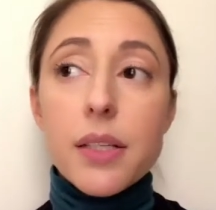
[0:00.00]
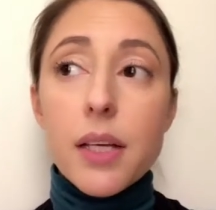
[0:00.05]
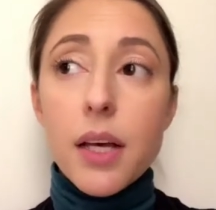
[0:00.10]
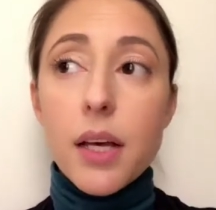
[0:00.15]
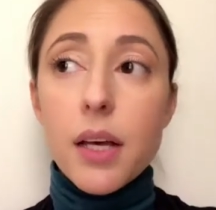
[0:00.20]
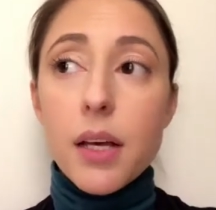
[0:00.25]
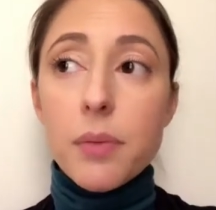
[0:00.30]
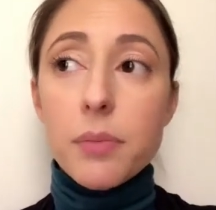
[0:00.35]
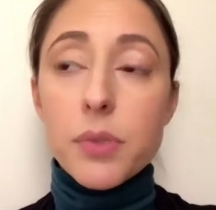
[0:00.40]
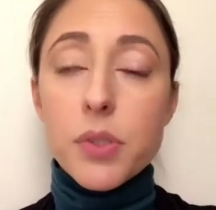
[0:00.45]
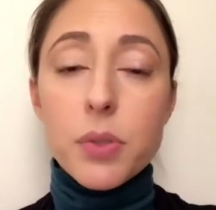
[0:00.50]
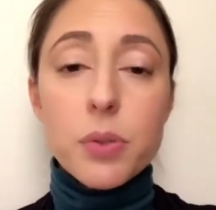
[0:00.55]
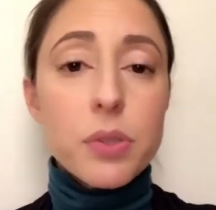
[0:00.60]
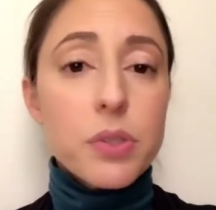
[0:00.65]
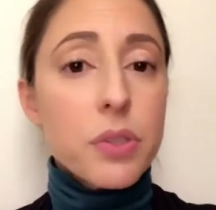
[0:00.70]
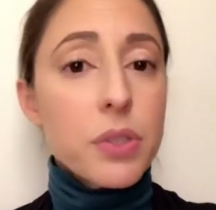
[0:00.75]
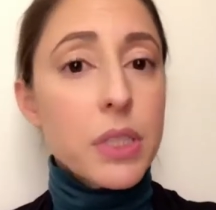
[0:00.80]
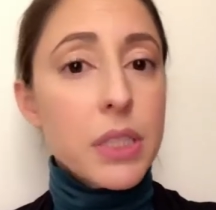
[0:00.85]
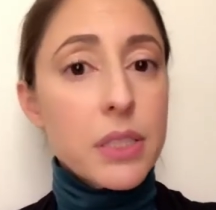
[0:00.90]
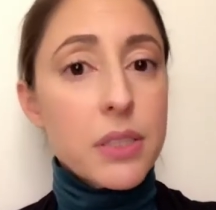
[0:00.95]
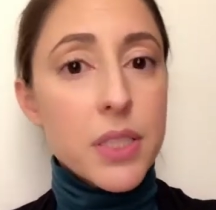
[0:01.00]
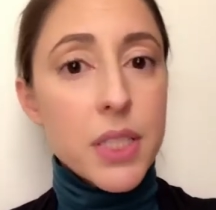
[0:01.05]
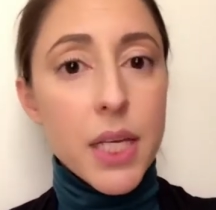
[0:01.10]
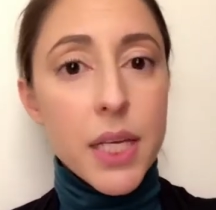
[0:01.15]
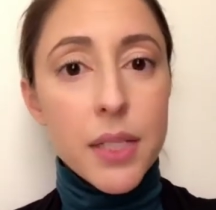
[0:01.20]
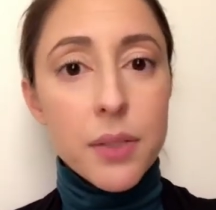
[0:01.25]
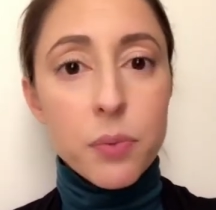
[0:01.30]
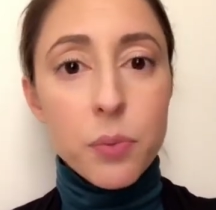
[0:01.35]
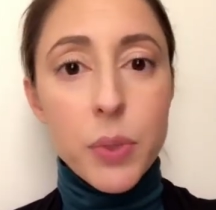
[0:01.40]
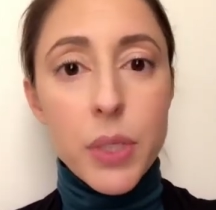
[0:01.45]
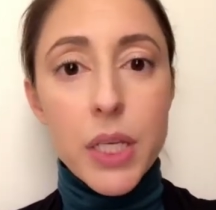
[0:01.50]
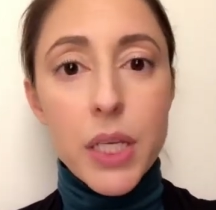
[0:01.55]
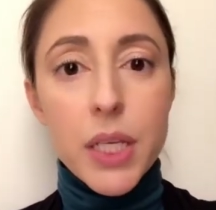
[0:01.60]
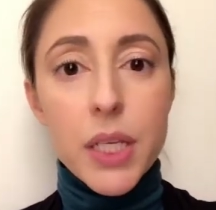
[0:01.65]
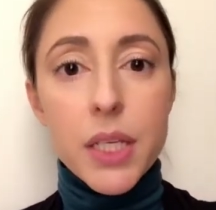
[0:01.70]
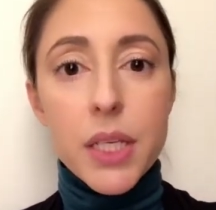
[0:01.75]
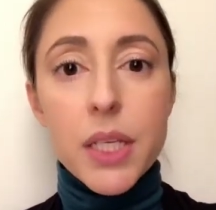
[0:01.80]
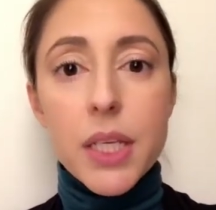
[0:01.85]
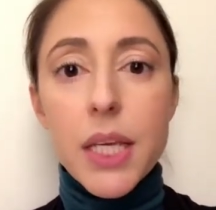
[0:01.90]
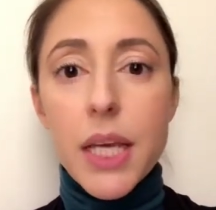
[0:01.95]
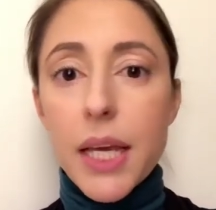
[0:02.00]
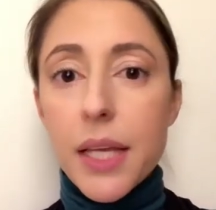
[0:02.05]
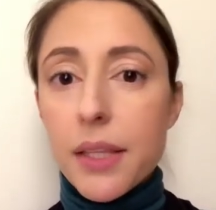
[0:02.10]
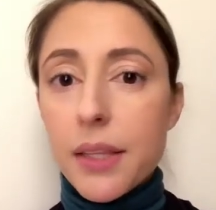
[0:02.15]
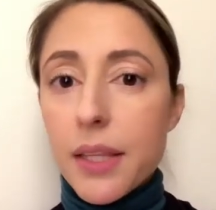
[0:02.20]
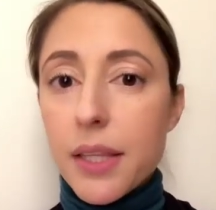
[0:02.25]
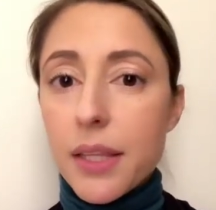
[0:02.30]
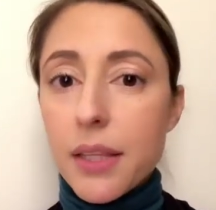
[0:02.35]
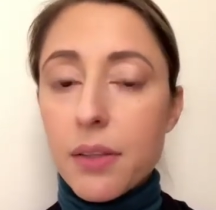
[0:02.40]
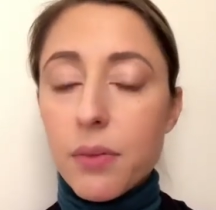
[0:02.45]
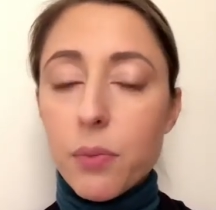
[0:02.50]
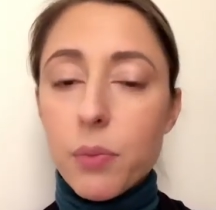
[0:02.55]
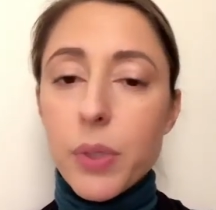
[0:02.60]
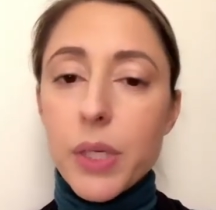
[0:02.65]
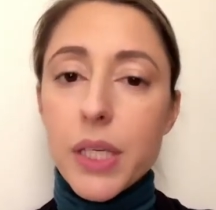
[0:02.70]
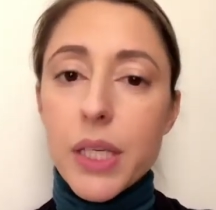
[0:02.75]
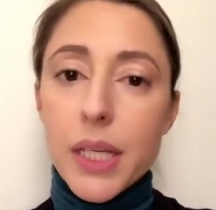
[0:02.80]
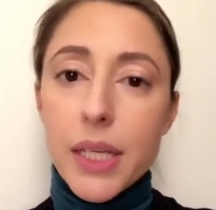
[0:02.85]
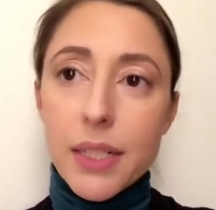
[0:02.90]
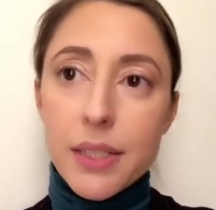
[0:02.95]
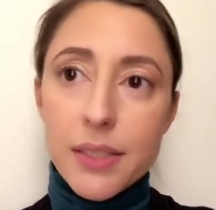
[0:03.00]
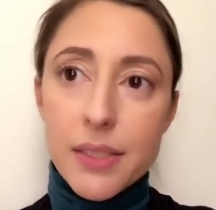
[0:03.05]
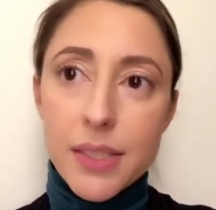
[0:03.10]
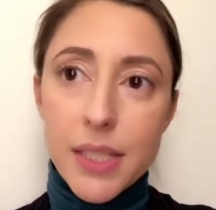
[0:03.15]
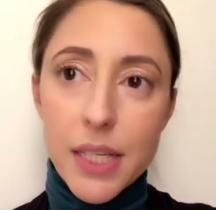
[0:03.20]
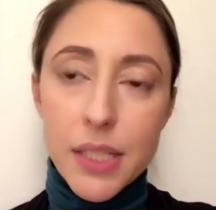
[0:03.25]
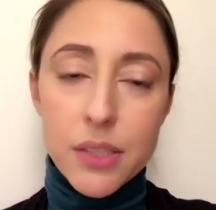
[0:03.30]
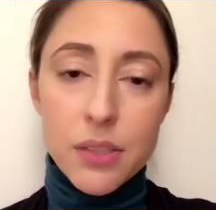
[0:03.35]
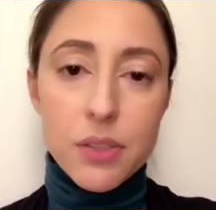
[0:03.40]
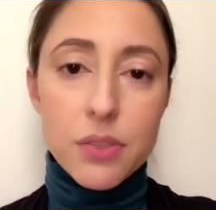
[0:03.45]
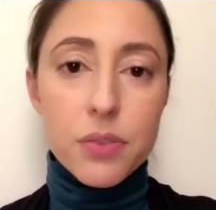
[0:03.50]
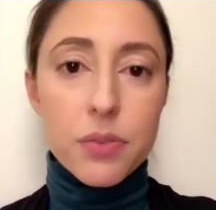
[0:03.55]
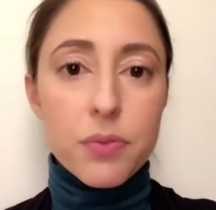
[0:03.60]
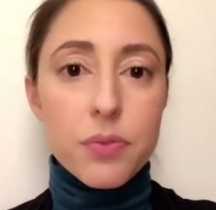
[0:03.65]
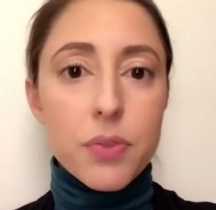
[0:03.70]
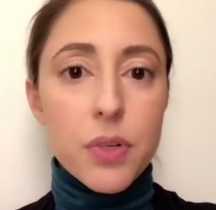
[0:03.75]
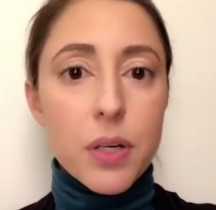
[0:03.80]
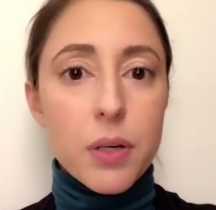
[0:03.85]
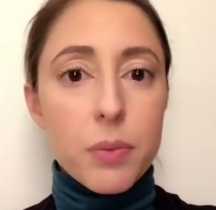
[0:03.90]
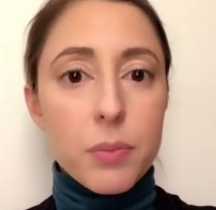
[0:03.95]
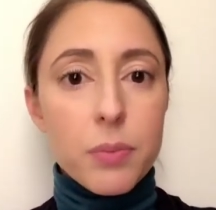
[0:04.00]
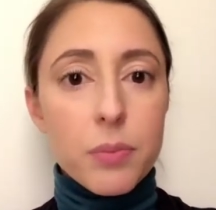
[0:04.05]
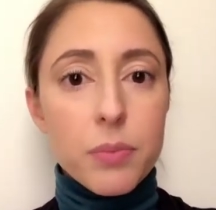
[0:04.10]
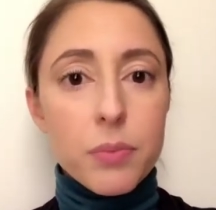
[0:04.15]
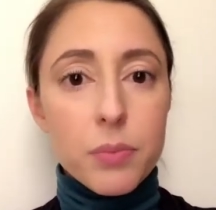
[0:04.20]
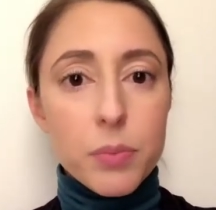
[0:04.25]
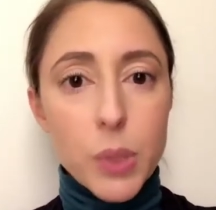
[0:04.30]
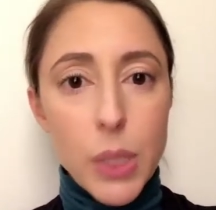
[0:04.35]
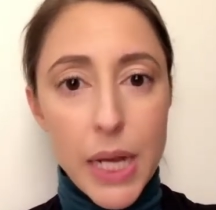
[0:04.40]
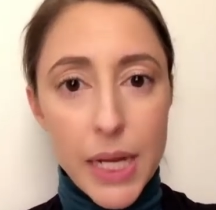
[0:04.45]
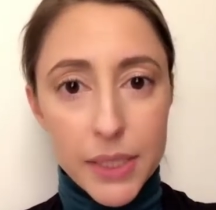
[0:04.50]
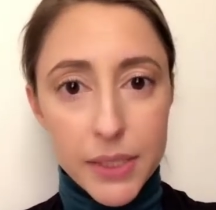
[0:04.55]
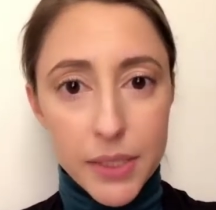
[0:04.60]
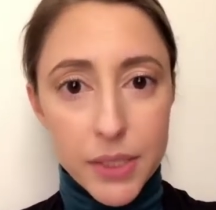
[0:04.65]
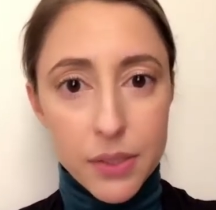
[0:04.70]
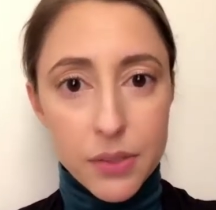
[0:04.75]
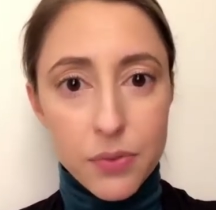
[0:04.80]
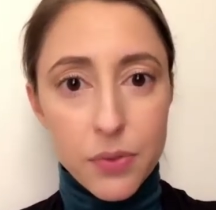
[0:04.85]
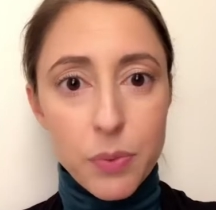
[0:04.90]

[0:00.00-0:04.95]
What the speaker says: To a certain extent, we get a sense from practice,